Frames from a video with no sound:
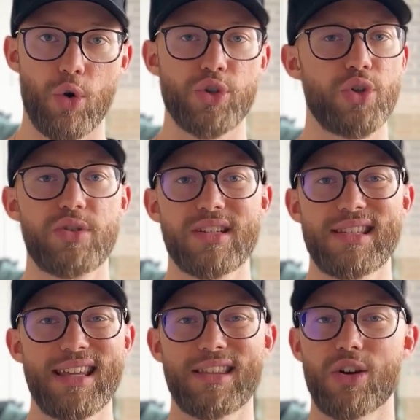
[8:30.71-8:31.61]
Or do you just
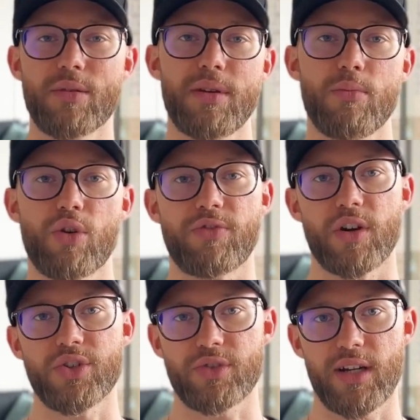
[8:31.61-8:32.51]
think they're gonna be more
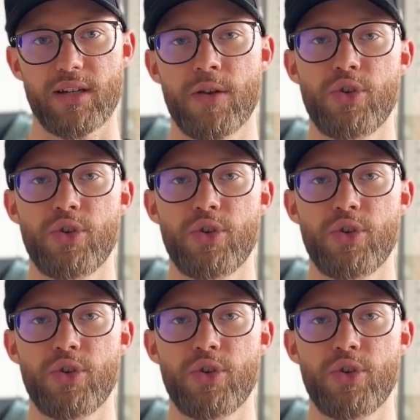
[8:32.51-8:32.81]
frustrated?